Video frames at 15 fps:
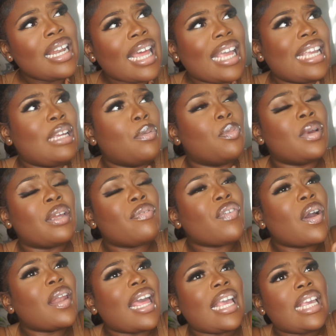Like he
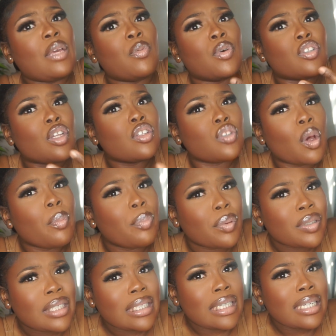felt like he was a
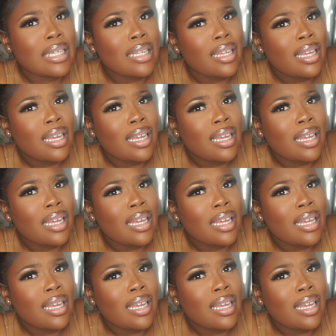somebody.